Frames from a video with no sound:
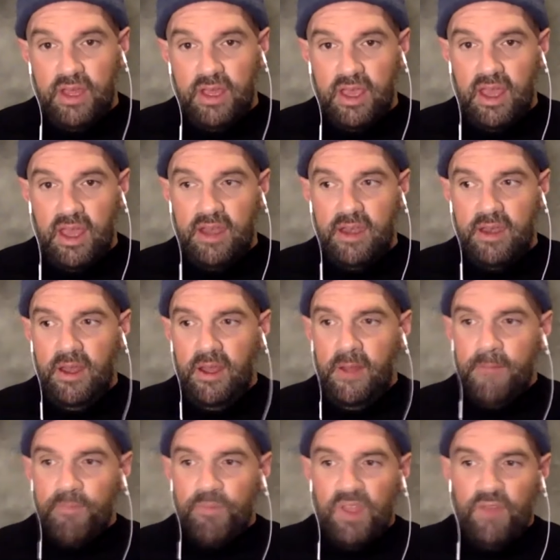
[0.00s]
think and
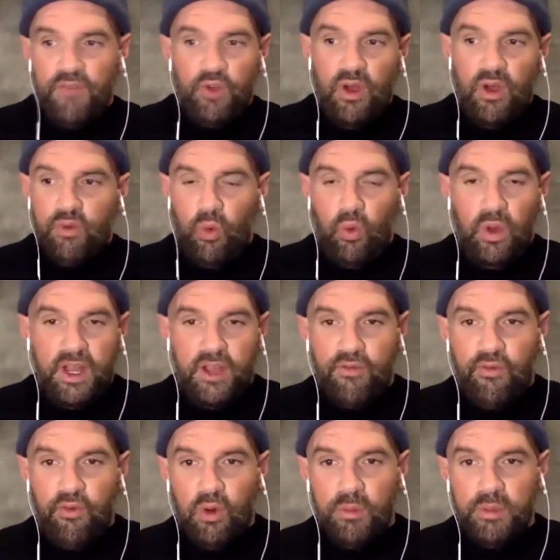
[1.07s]
if you have a winning
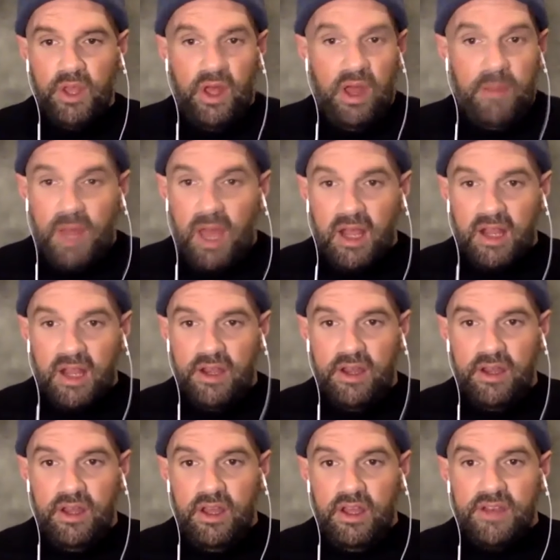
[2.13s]
formula I'm not going
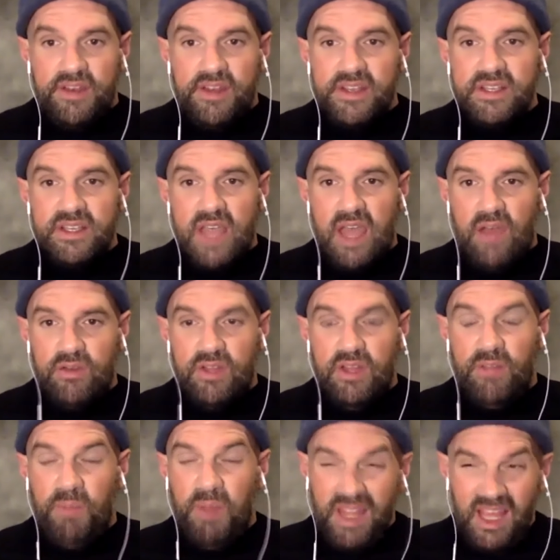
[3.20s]
to discount
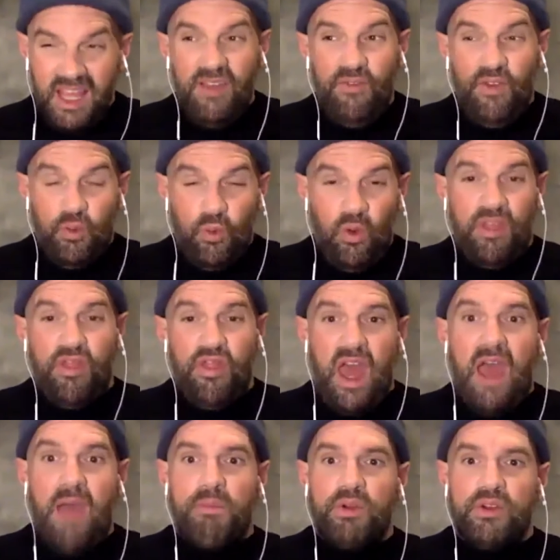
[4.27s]
it but even with
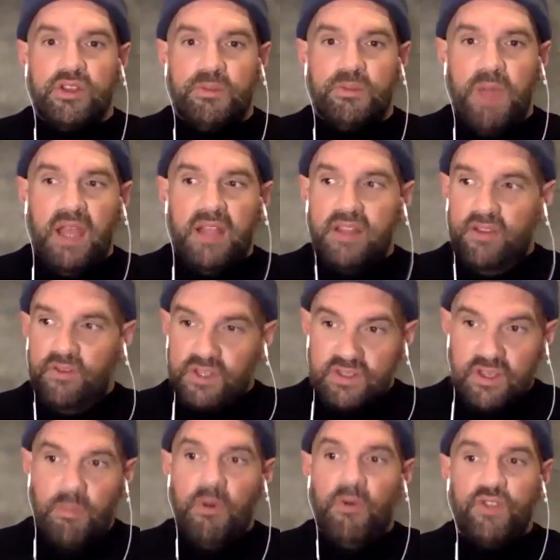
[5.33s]
that perspective
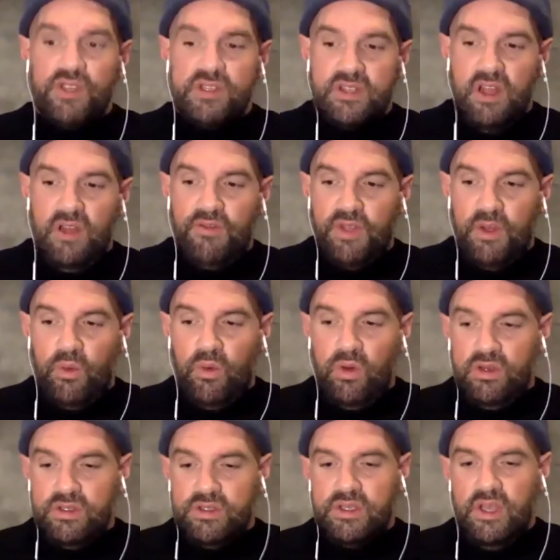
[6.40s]
some of the stuff that
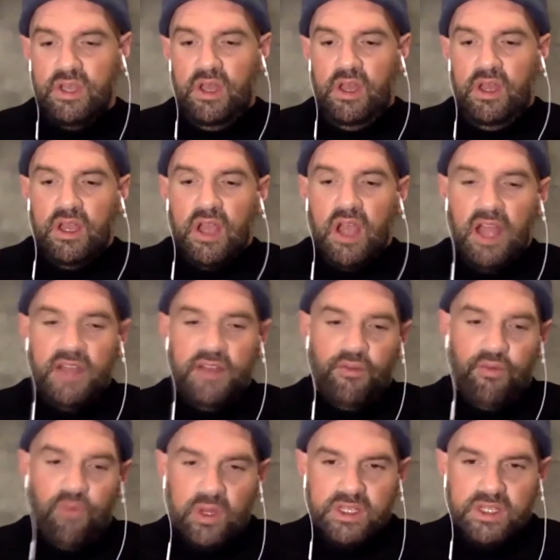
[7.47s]
was kind
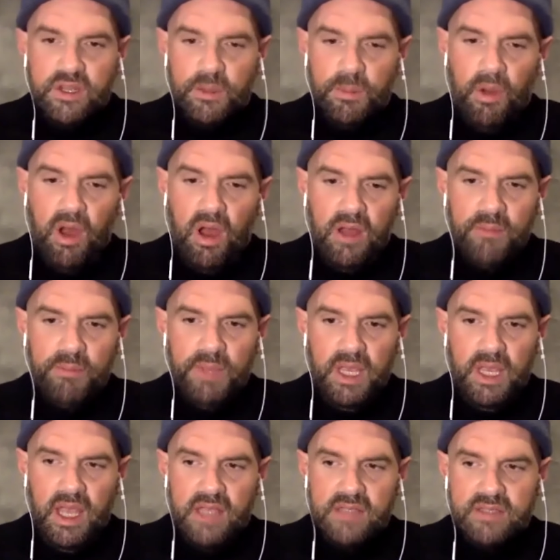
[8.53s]
of foisted upon
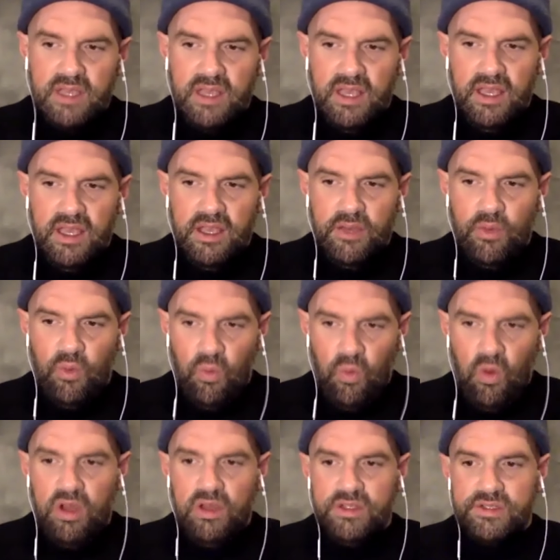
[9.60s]
me as a kid
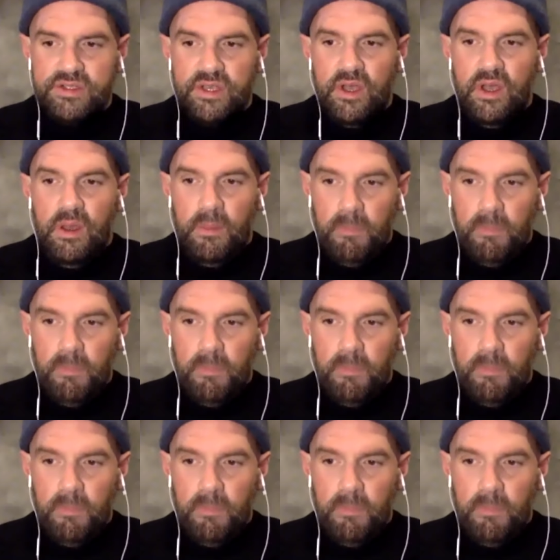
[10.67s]
was